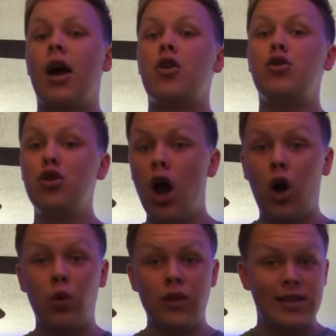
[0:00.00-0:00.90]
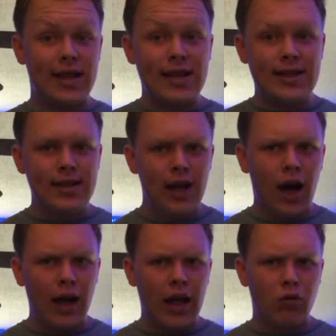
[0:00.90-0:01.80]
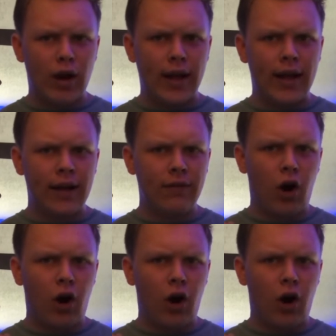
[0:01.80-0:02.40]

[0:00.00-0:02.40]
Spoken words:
no, this is not a ranking of